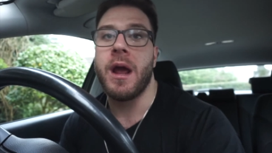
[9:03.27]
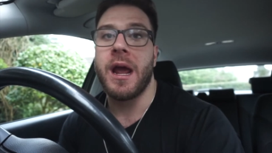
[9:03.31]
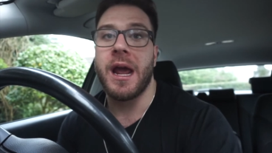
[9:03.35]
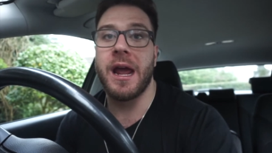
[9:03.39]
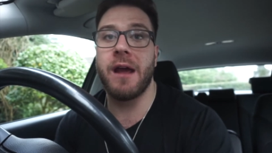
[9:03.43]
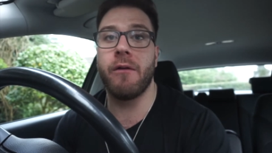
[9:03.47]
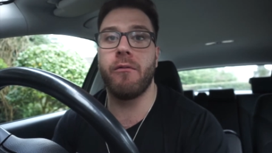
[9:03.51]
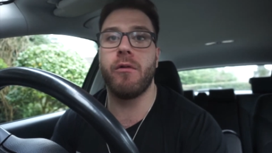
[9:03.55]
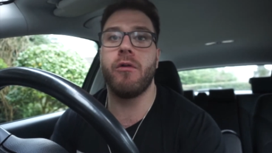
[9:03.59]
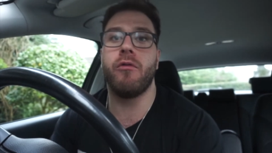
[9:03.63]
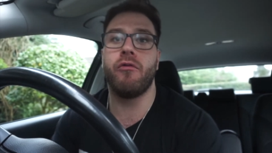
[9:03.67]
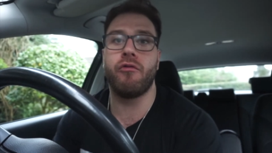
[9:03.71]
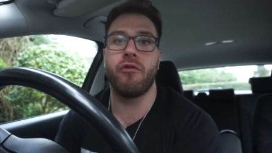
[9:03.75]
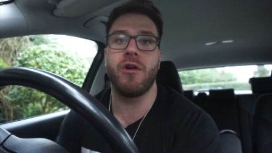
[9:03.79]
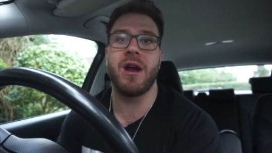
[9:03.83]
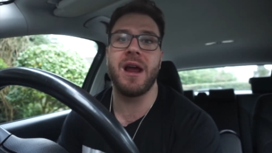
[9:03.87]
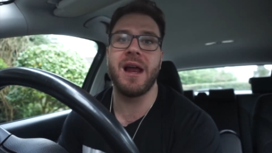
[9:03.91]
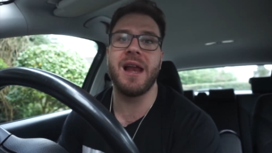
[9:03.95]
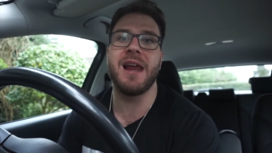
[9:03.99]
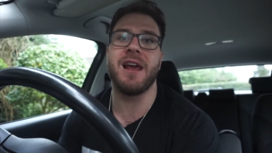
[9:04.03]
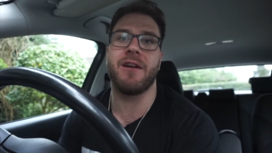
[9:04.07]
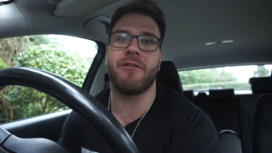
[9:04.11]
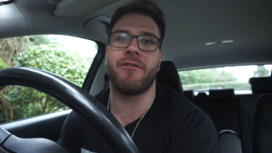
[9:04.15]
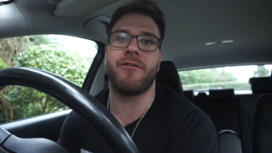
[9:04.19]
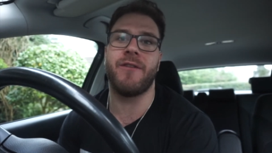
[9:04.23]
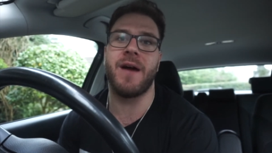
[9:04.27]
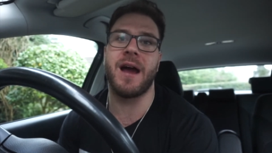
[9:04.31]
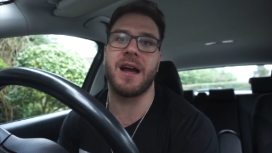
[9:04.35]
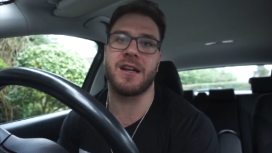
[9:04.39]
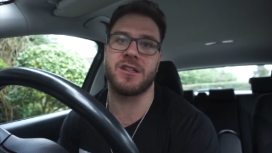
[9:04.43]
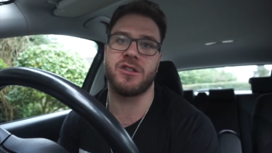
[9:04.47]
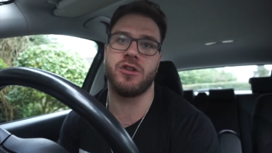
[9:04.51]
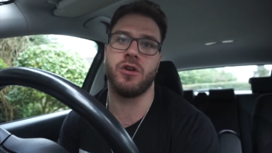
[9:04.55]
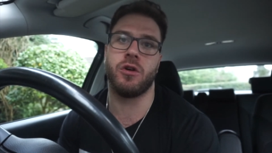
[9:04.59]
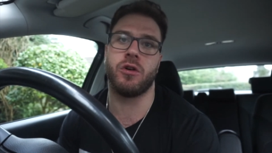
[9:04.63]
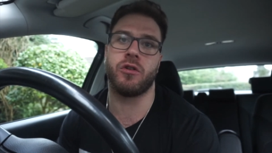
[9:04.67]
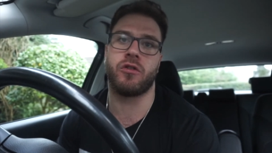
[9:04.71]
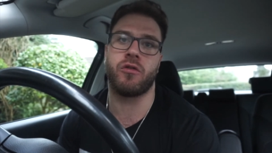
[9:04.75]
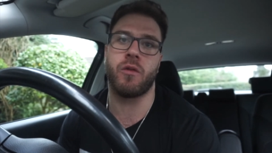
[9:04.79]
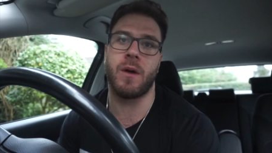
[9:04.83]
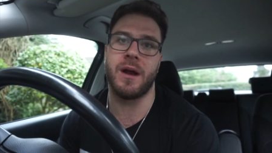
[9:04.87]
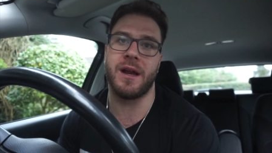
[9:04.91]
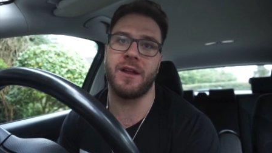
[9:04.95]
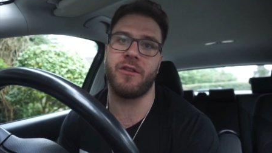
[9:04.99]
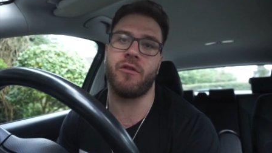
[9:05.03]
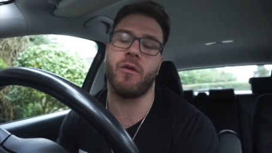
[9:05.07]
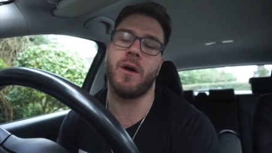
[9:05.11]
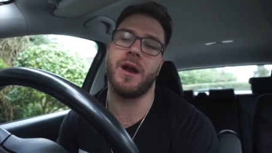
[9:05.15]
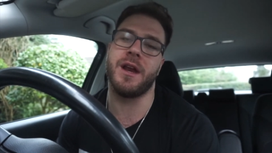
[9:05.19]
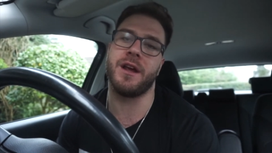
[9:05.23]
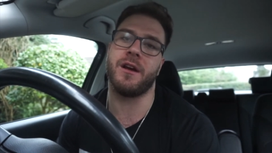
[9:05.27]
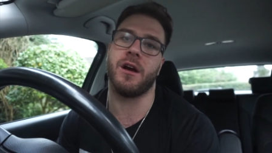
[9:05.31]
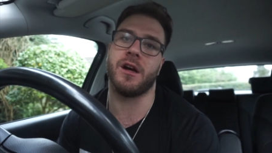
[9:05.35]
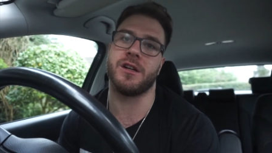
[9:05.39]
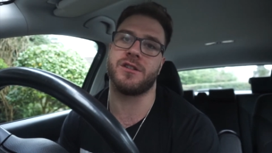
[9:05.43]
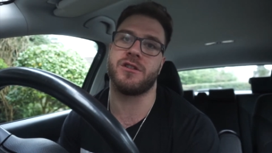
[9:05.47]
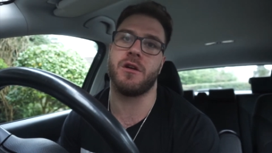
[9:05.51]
It will really affect your 2020, guys.